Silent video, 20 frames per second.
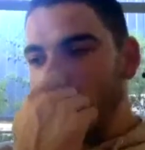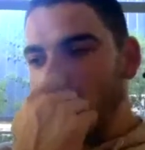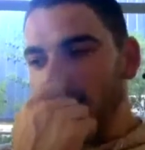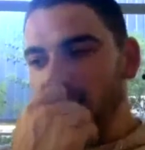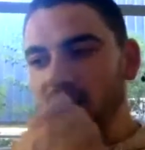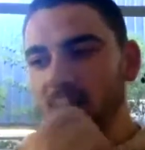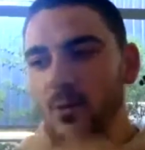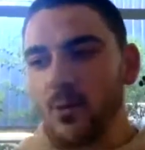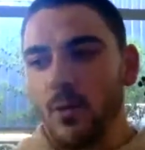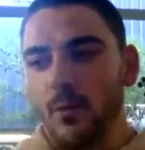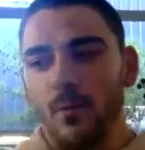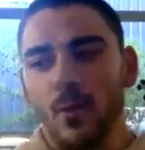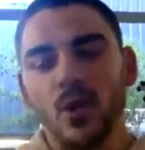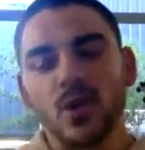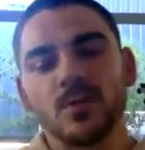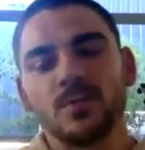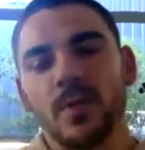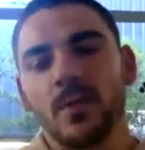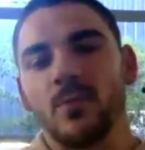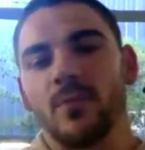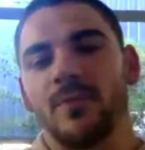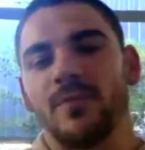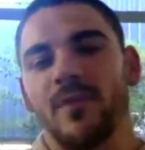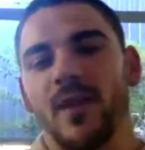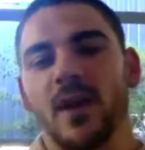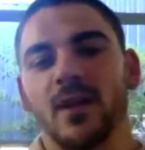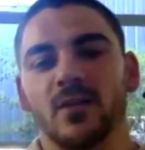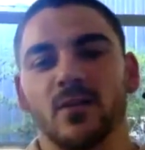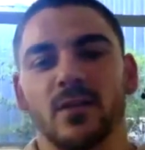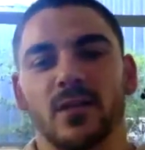I think what most people
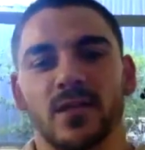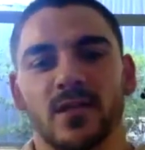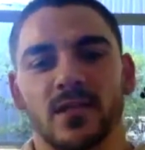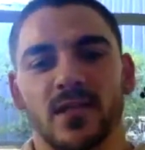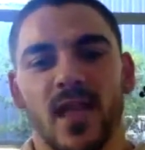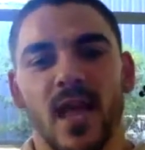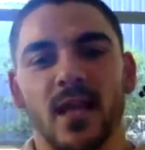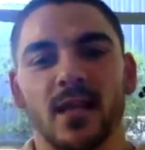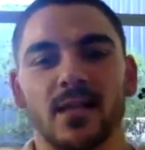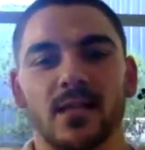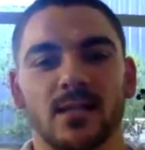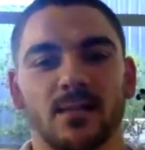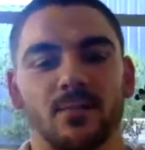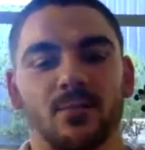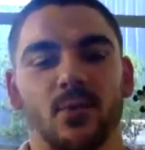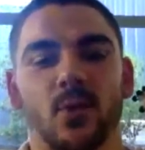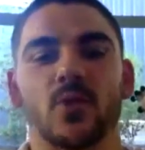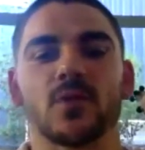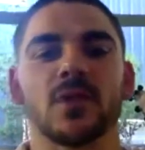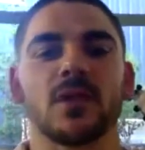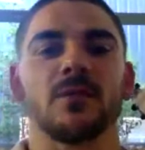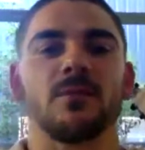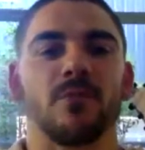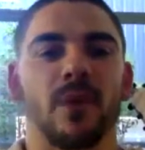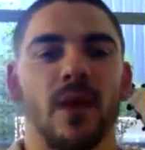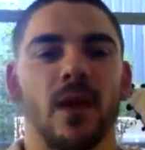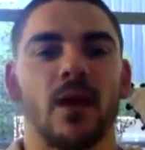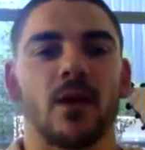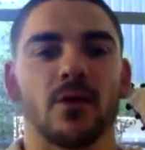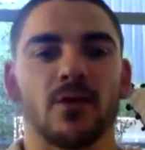fail to understand is that protein
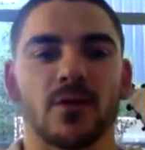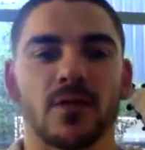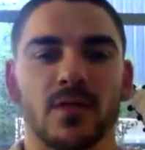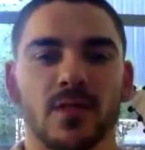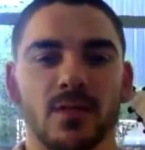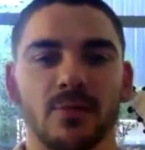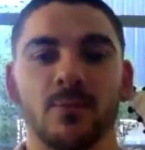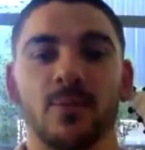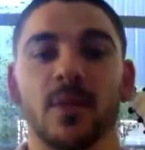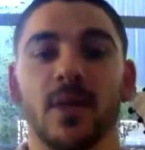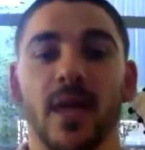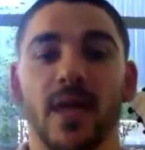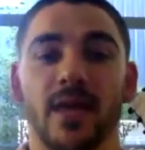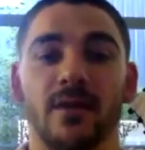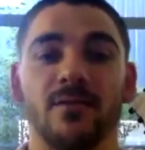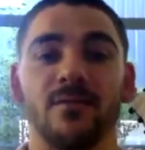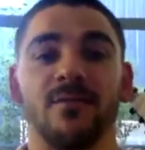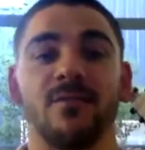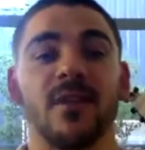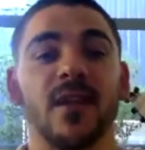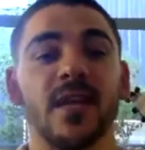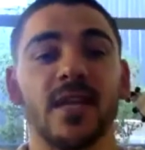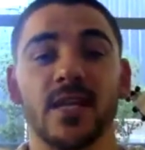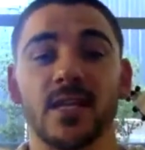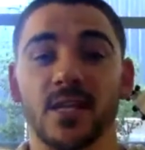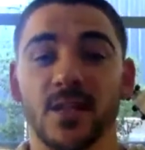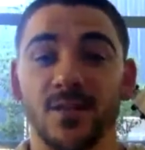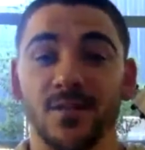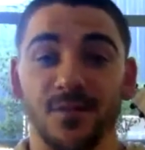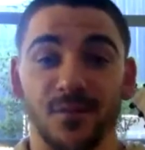powder is simply a
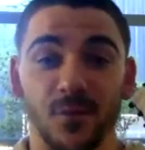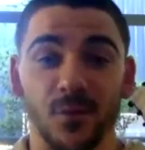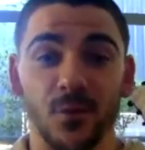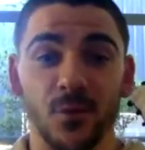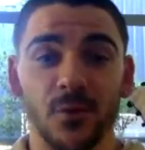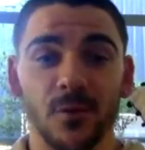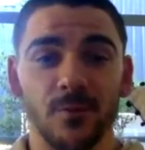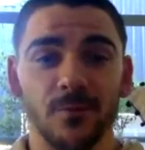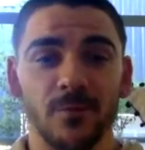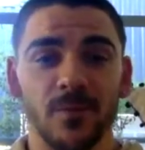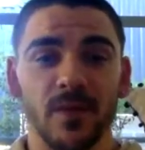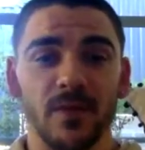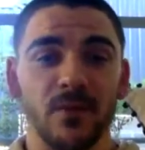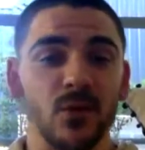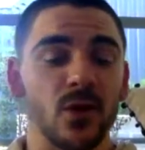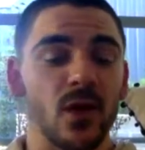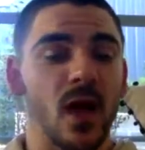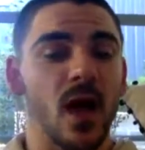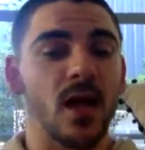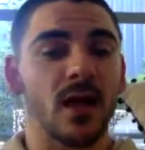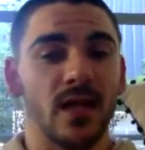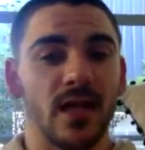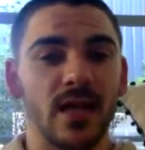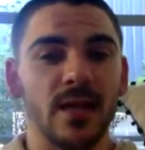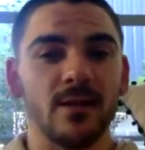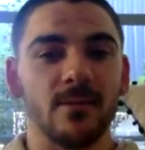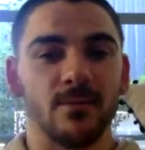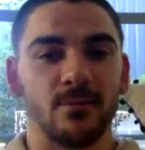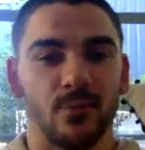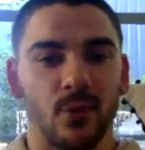convenience food. If you can't
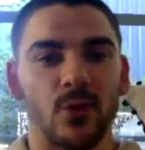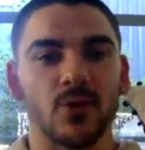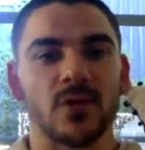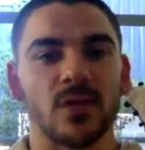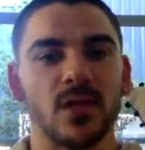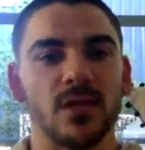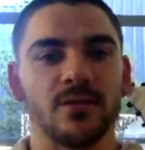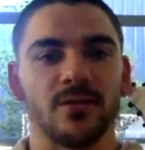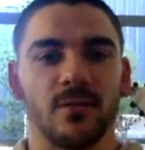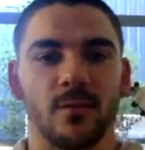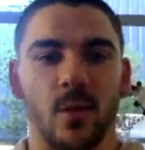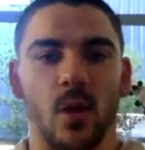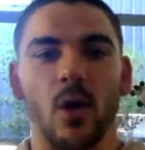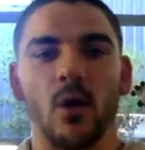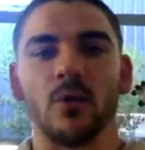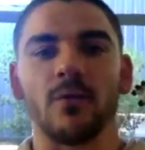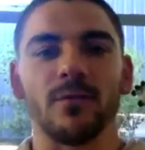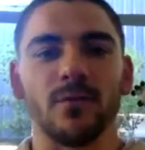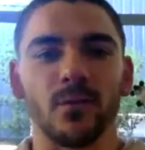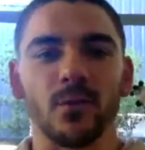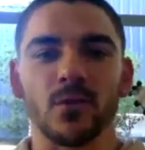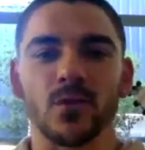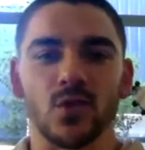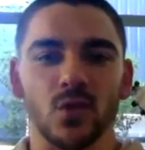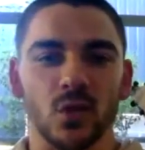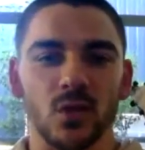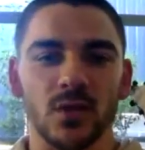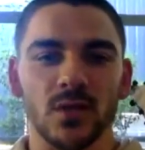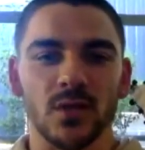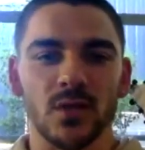eat protein from whole food
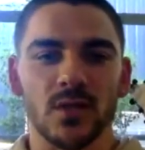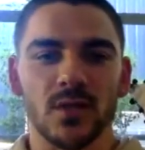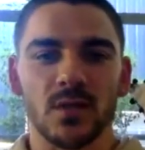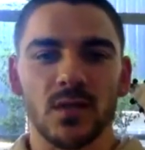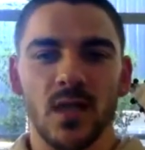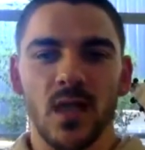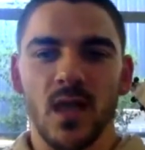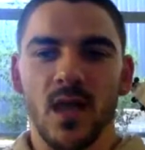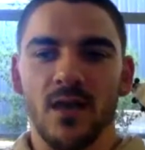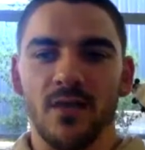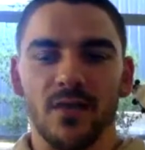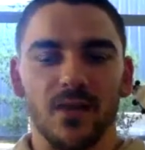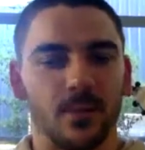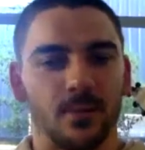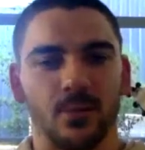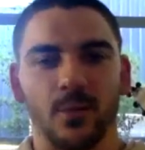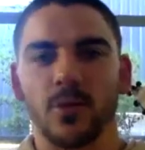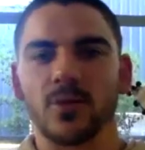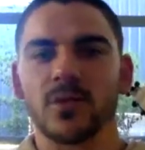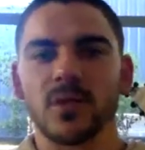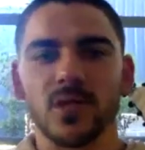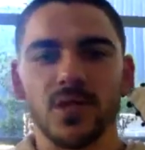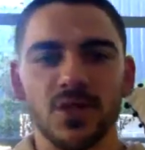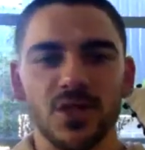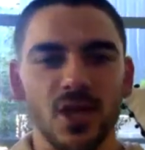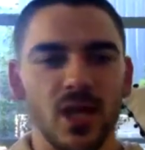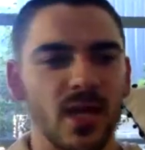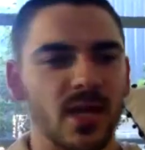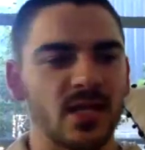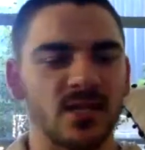sources, then a protein
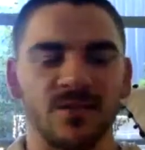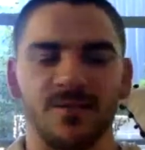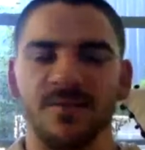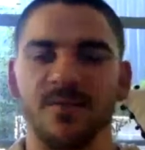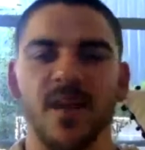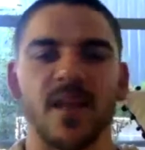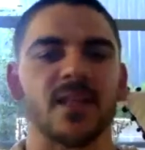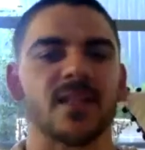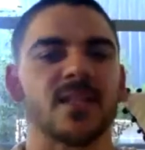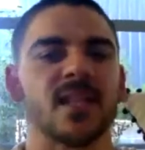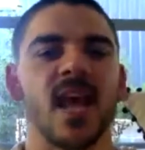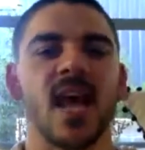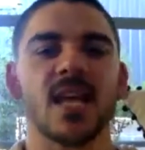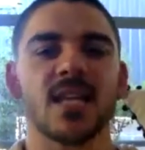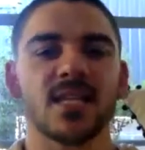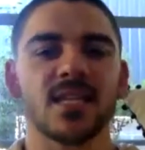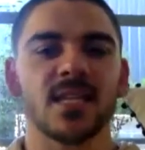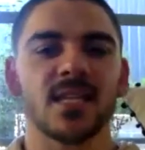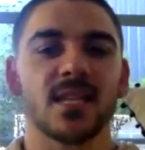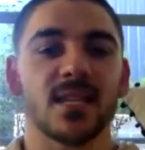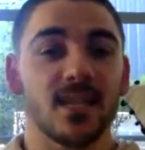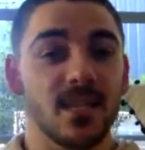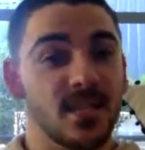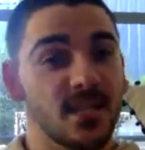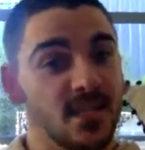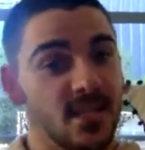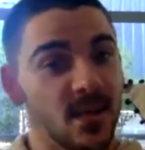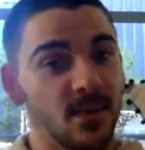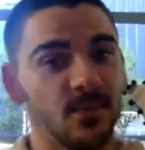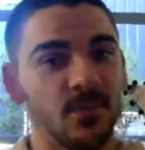shake is a fantastic
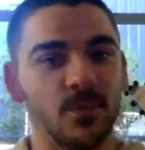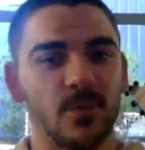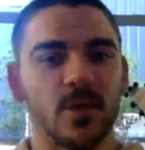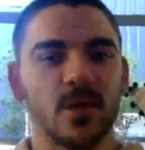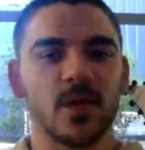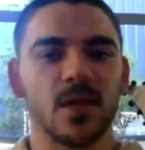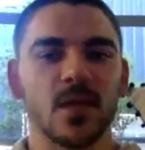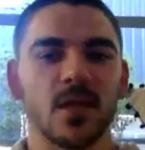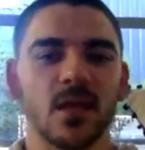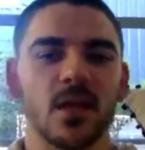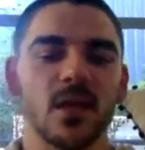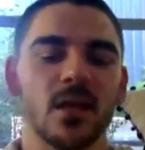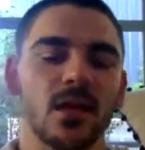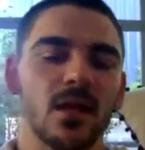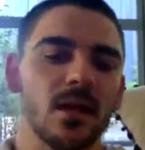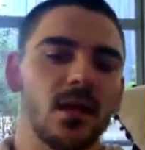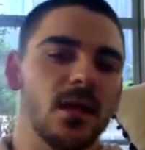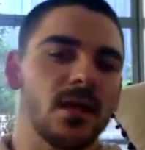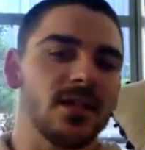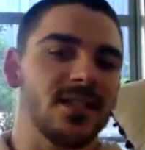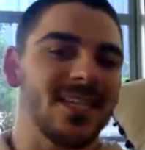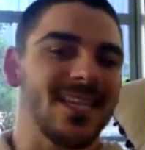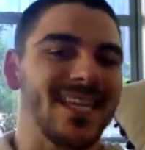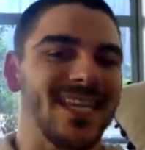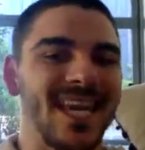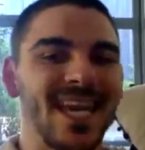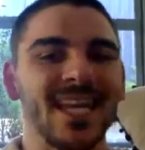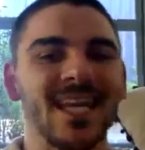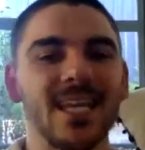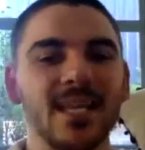supplement to
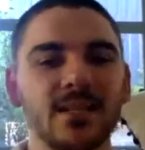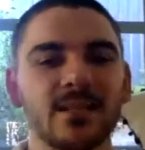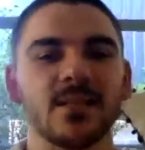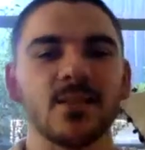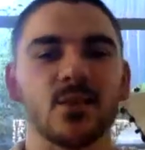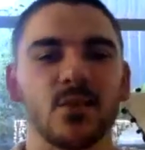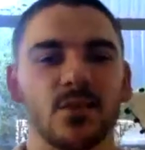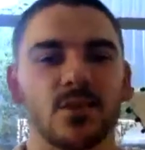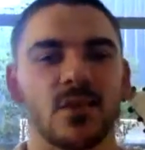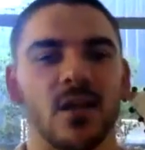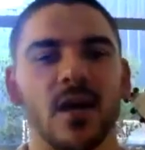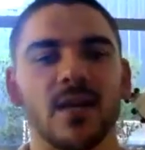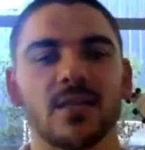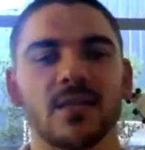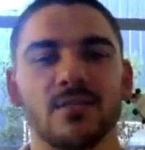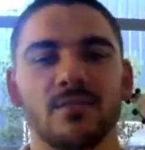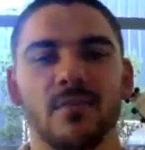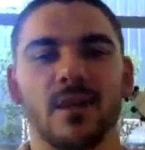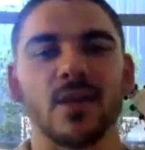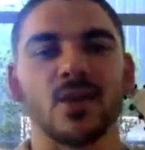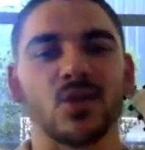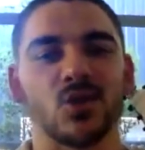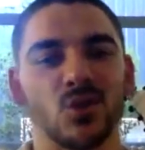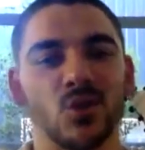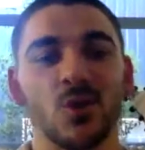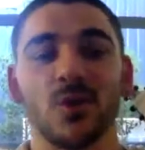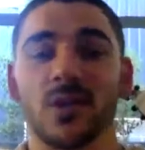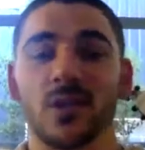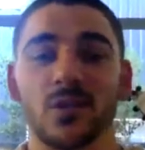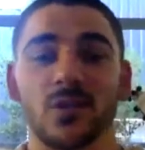get into your diet to make
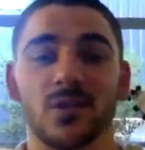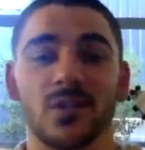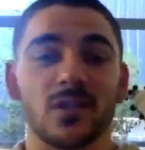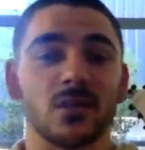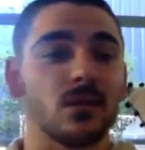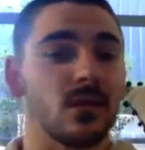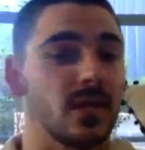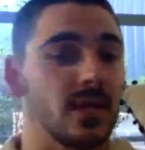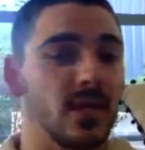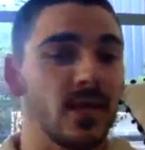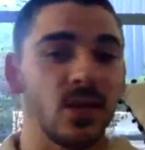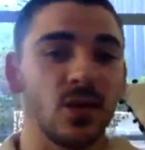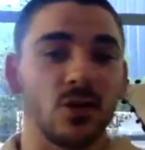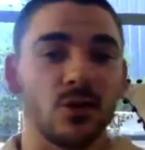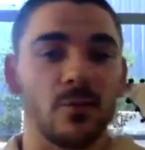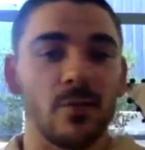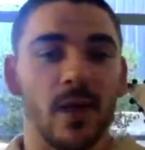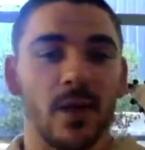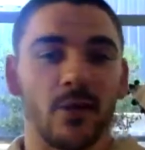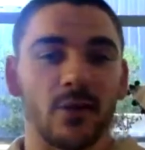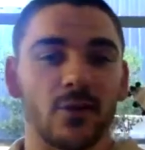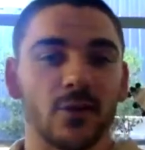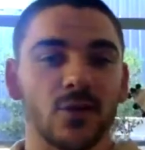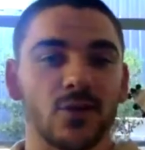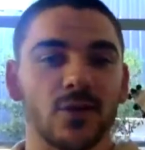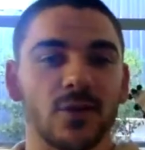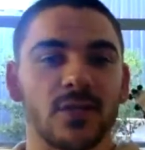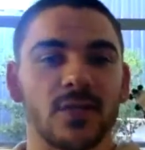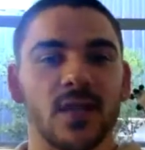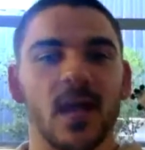sure that you're still hitting your
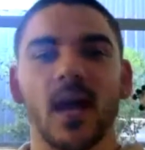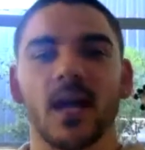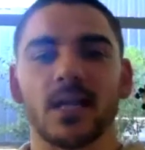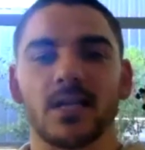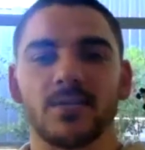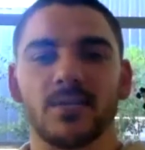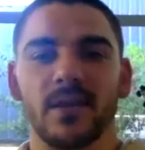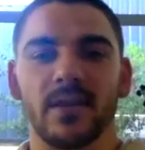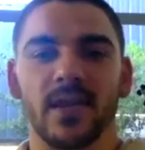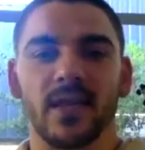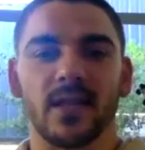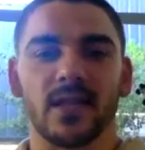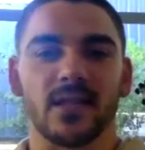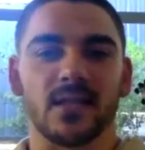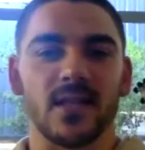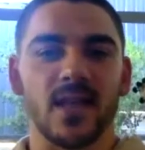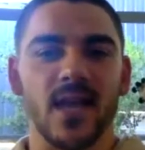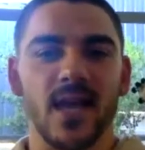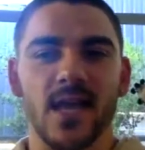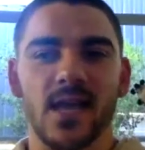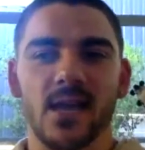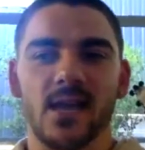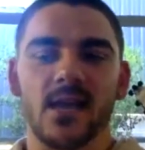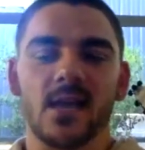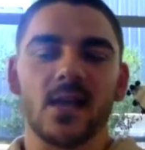macronutrient targets by the end of the day.